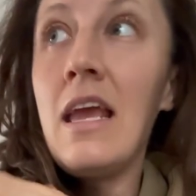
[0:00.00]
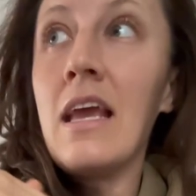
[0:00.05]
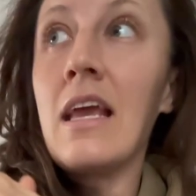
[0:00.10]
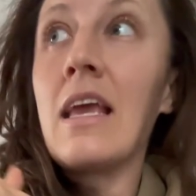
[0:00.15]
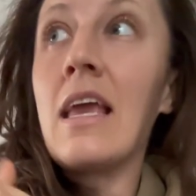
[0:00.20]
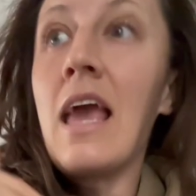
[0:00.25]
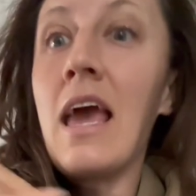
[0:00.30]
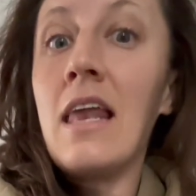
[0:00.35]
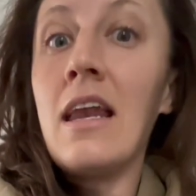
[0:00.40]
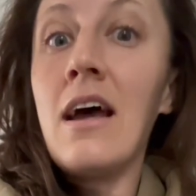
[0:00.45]
It
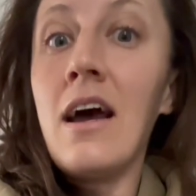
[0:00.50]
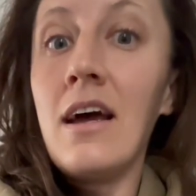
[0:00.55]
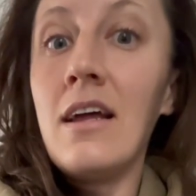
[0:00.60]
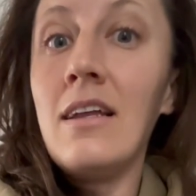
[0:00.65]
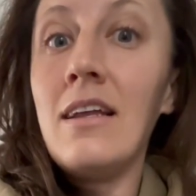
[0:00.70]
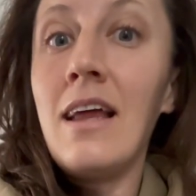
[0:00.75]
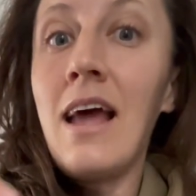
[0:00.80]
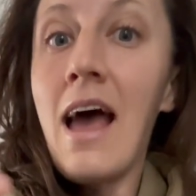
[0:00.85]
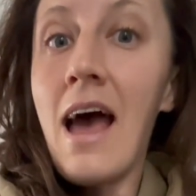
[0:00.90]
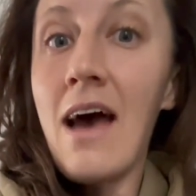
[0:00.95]
cannot
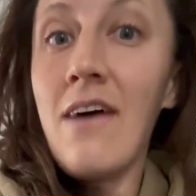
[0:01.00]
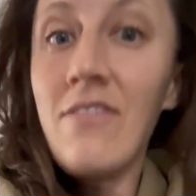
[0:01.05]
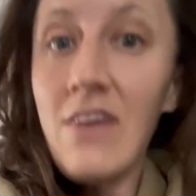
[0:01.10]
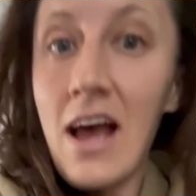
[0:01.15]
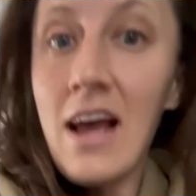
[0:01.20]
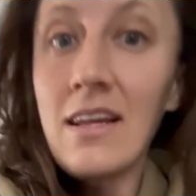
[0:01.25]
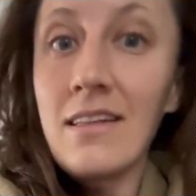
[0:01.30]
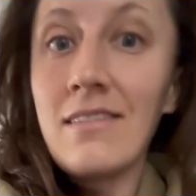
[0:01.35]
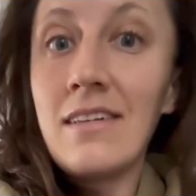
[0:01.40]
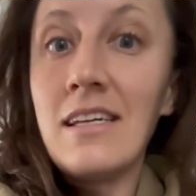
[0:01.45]
have
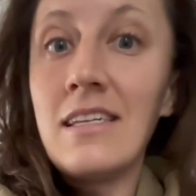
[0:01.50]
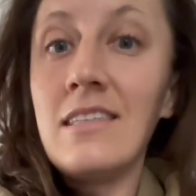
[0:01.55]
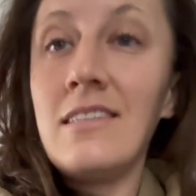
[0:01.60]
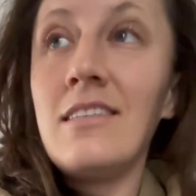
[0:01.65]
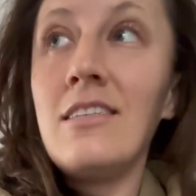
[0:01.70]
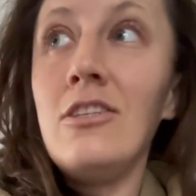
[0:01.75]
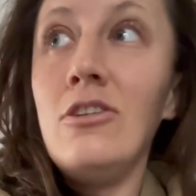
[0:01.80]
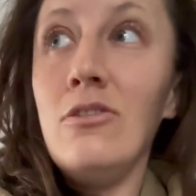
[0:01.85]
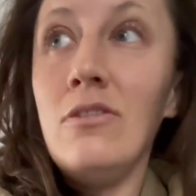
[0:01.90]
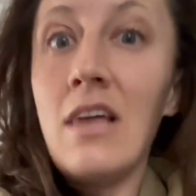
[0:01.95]

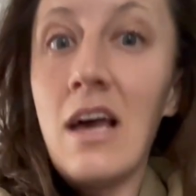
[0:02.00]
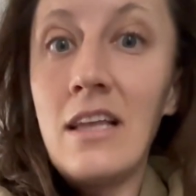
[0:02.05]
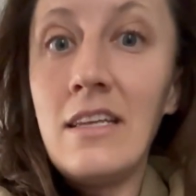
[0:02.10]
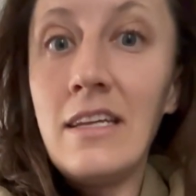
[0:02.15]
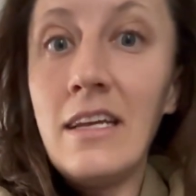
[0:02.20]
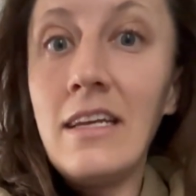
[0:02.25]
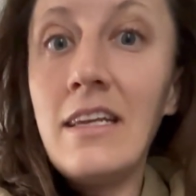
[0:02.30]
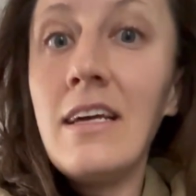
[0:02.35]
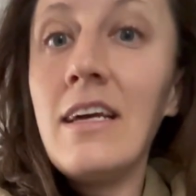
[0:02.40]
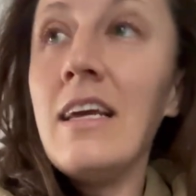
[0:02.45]
access to that
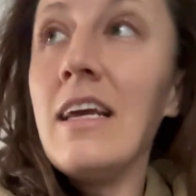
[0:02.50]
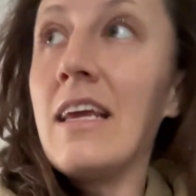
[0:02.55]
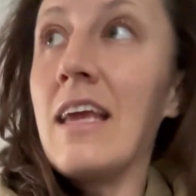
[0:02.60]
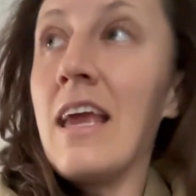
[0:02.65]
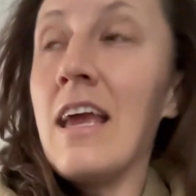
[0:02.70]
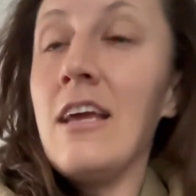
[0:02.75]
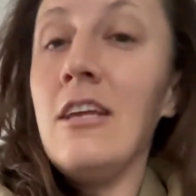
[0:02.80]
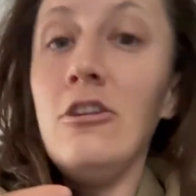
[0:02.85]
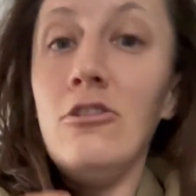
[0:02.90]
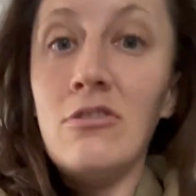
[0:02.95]
data. It
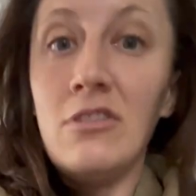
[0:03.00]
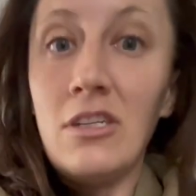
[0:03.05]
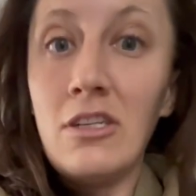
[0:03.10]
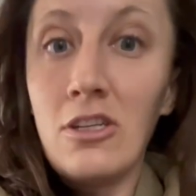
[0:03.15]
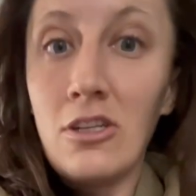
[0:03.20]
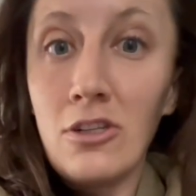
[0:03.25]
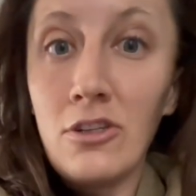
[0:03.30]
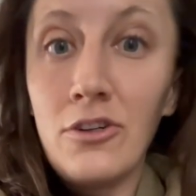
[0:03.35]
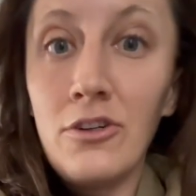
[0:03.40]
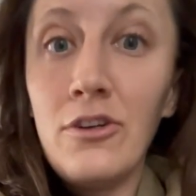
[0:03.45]
can't use it
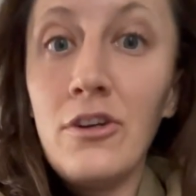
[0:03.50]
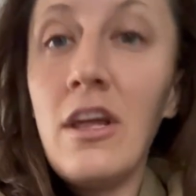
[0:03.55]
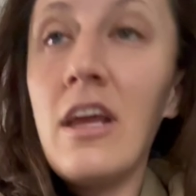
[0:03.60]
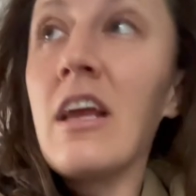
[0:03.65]
to learn.